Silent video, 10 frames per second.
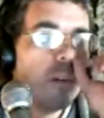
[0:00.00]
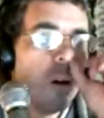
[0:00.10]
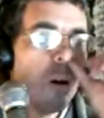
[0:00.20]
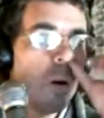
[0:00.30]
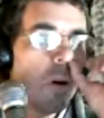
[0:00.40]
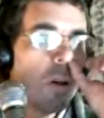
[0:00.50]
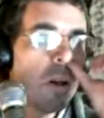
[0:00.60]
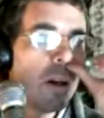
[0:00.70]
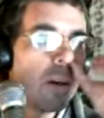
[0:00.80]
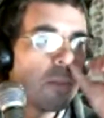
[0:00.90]

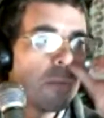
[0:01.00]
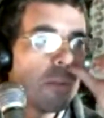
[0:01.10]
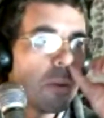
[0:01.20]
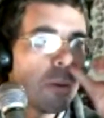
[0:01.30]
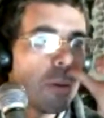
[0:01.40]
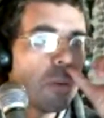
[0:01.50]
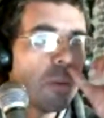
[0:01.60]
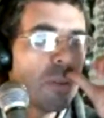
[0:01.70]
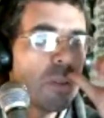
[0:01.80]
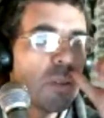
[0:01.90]
archive here. Let's
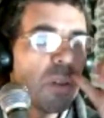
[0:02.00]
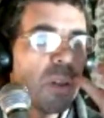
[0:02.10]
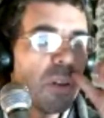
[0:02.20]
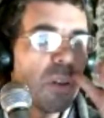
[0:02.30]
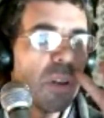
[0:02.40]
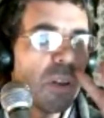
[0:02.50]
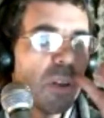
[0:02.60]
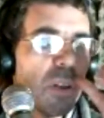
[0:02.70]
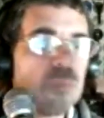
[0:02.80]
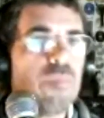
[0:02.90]
see.
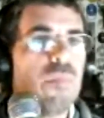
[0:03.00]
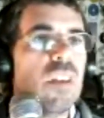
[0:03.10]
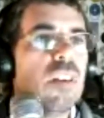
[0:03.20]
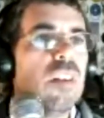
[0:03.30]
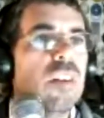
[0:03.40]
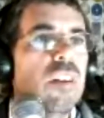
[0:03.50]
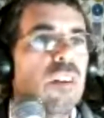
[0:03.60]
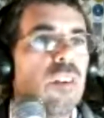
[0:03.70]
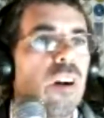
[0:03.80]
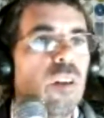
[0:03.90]
Here,
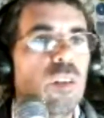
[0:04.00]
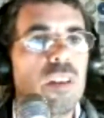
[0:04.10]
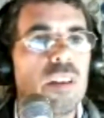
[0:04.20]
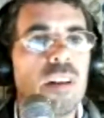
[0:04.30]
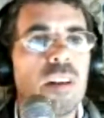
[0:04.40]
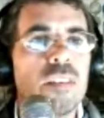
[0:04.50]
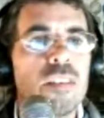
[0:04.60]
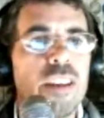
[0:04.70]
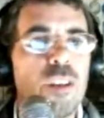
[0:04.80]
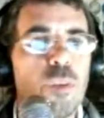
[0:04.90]
I'll
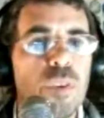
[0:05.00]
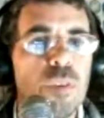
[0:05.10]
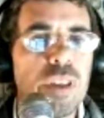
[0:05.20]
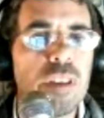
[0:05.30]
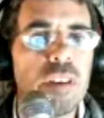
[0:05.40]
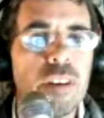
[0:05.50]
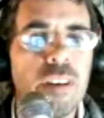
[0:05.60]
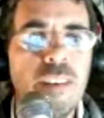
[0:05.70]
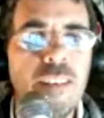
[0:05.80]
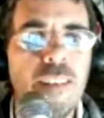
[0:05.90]
take you with me here.